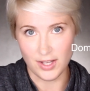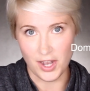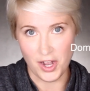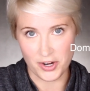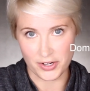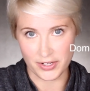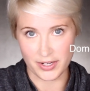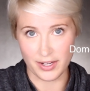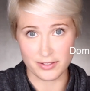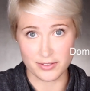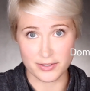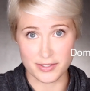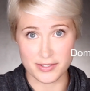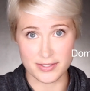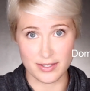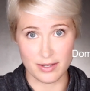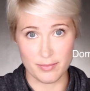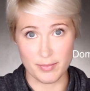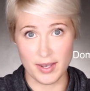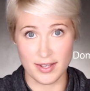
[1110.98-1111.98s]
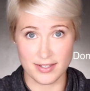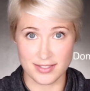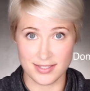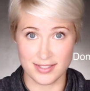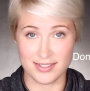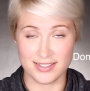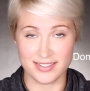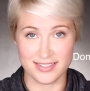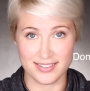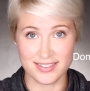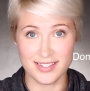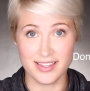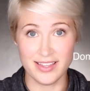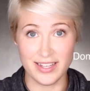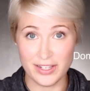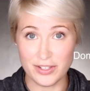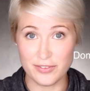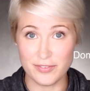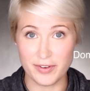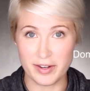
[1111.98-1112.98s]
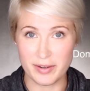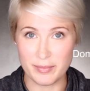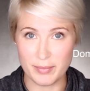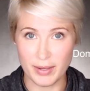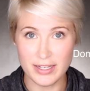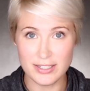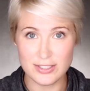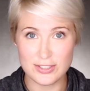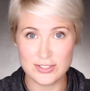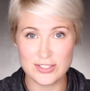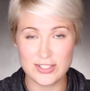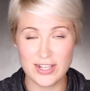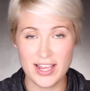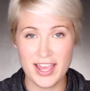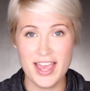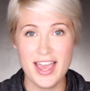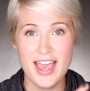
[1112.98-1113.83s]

arigato gozaimasu is thank you very much.